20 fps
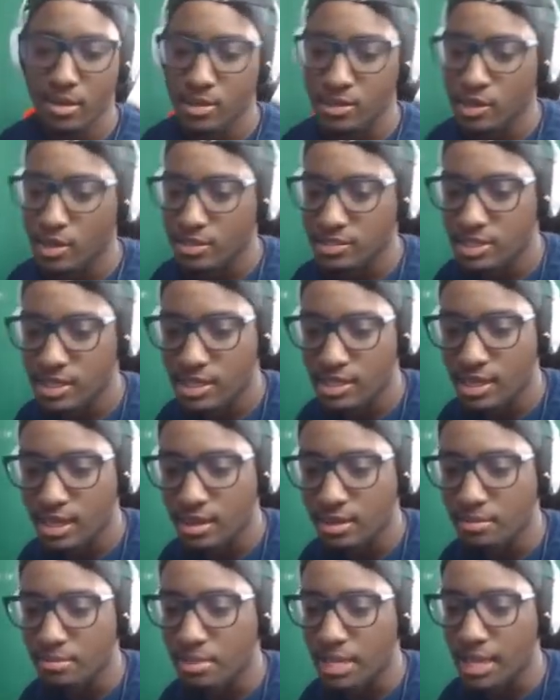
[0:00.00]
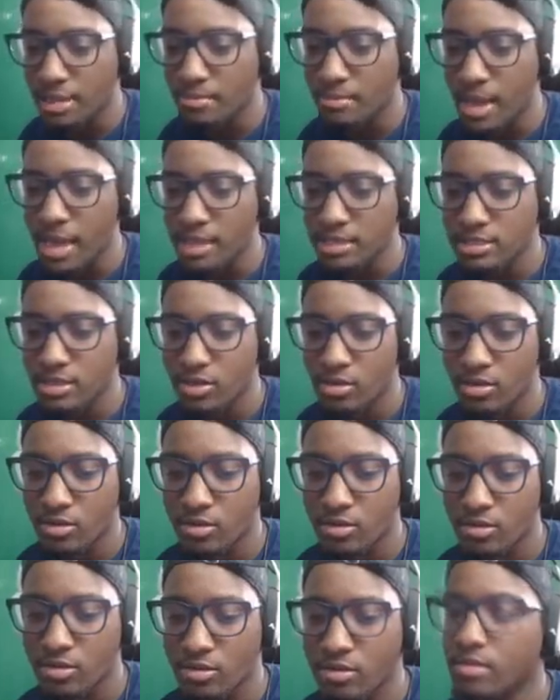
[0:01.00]
Y'all said he had a black mask on?
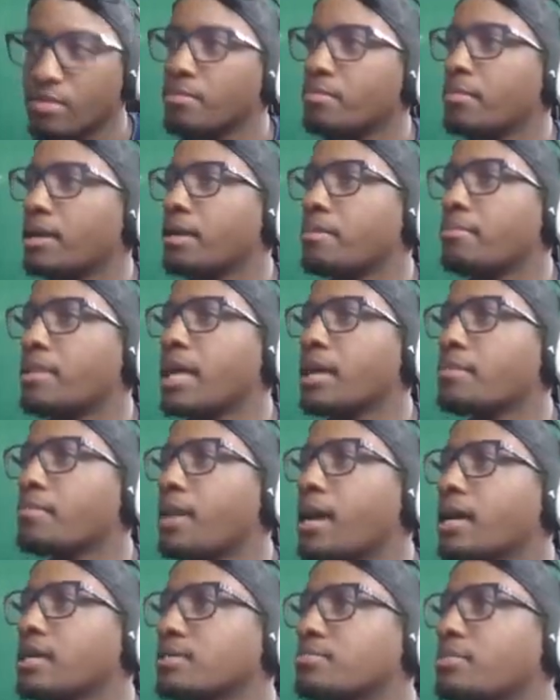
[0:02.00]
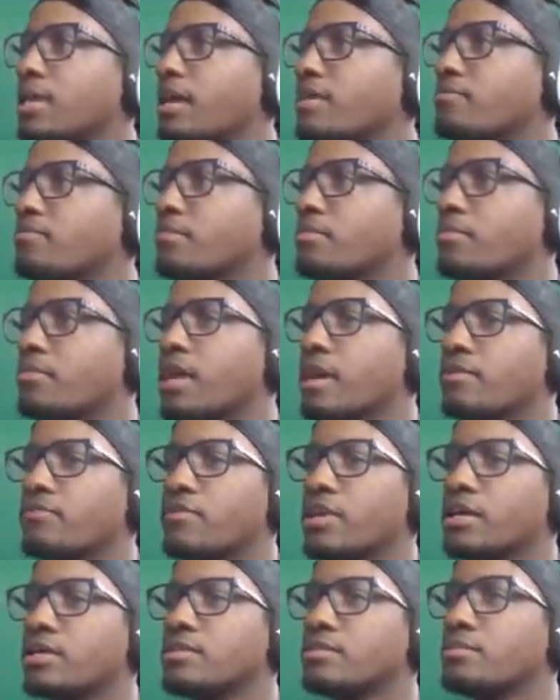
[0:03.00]
Bet, black mask, black
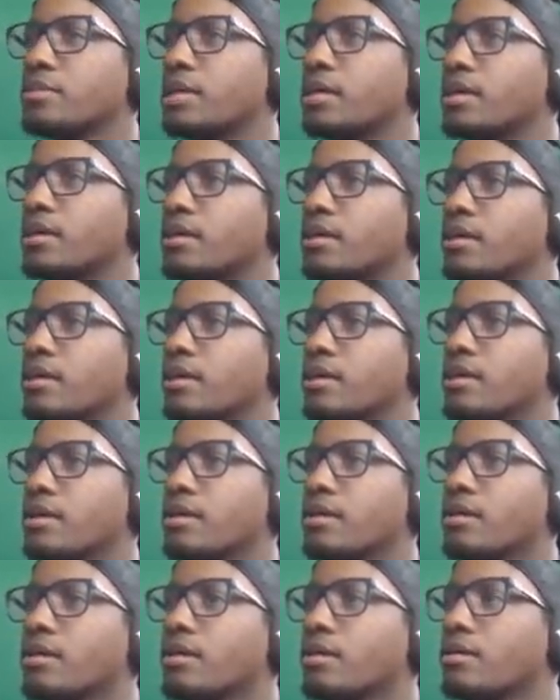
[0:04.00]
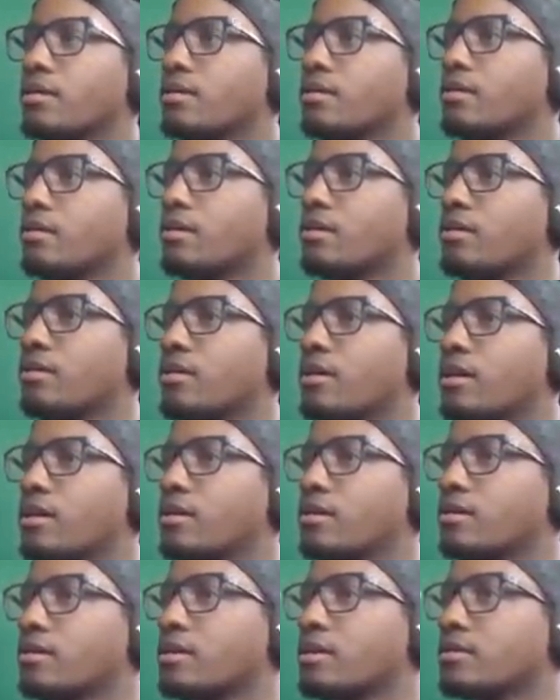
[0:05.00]
vest, bet. Oh, I hear
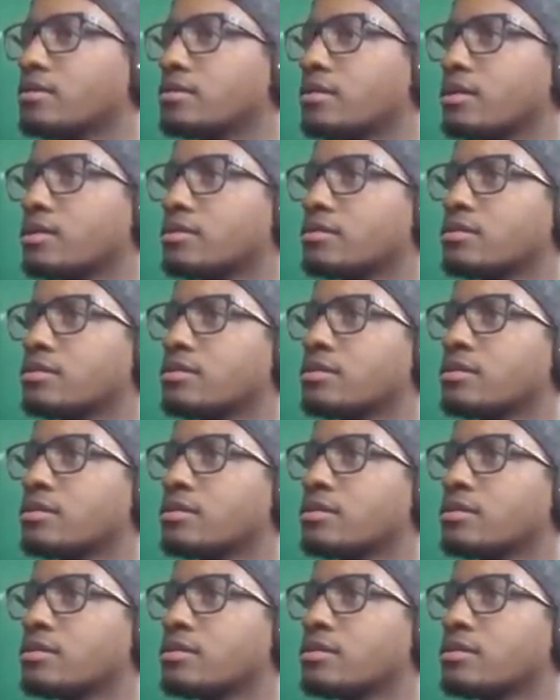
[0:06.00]
gunshots.